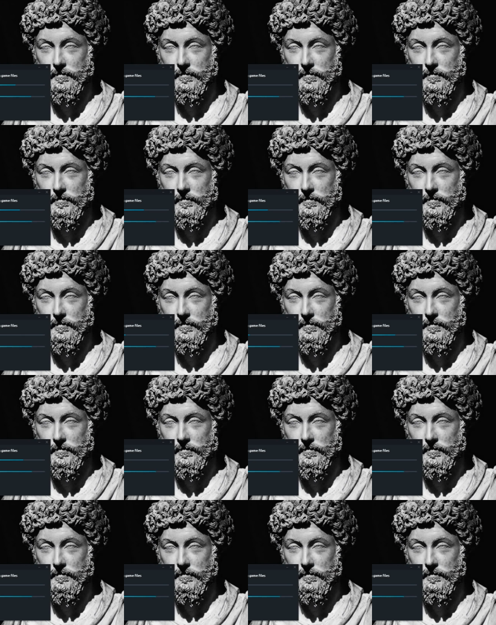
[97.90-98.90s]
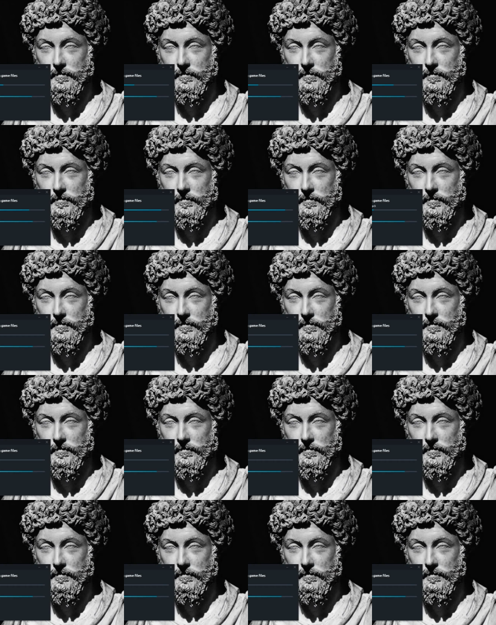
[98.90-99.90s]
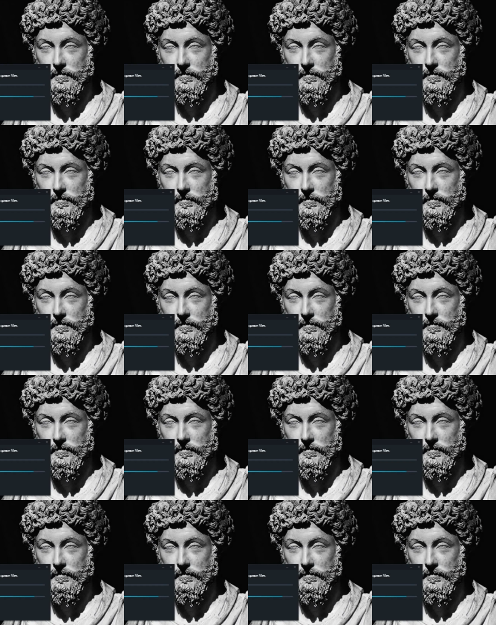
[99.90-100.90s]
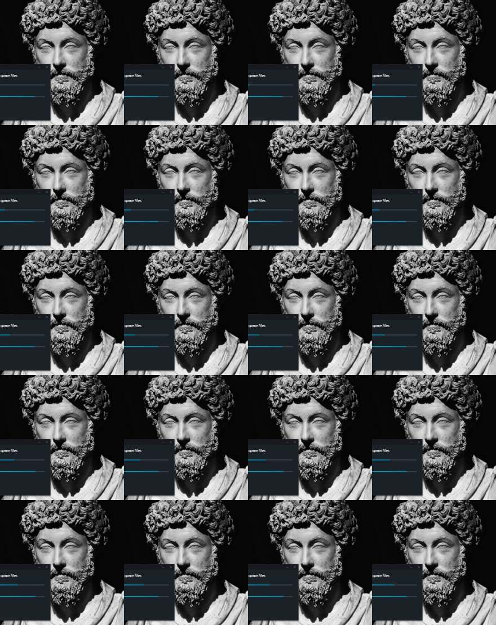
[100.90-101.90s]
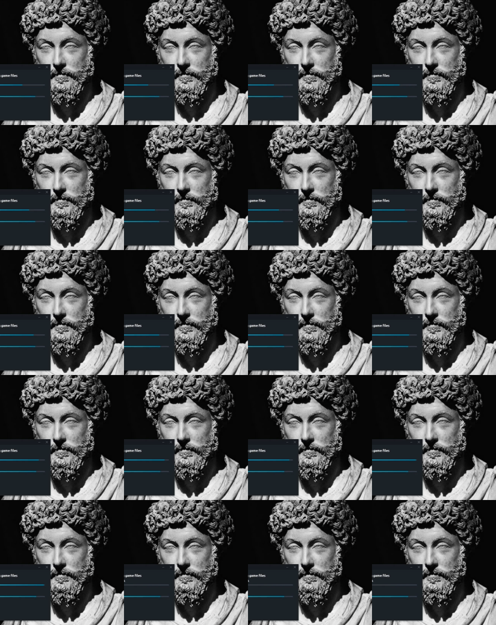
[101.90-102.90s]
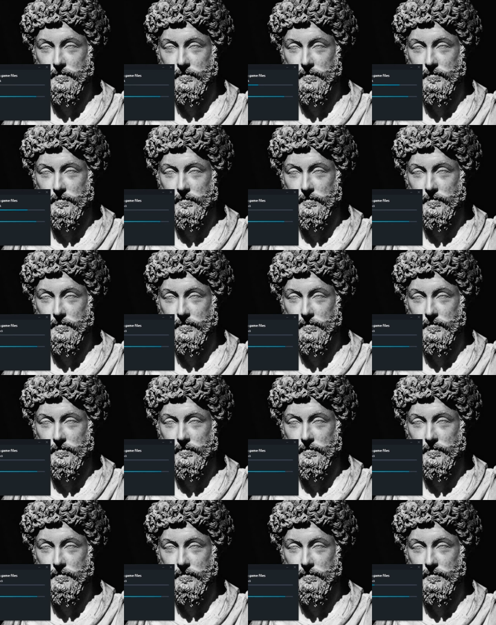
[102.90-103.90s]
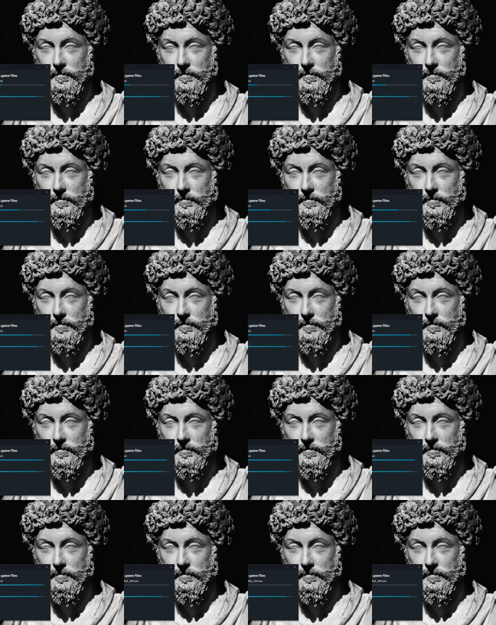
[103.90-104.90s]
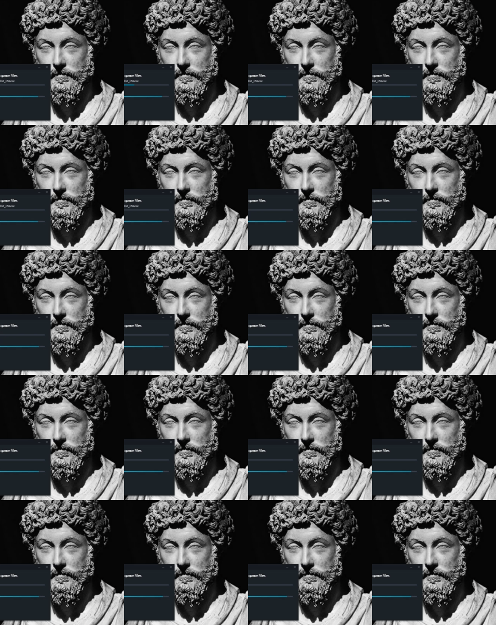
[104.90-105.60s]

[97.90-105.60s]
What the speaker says: Nothing is said.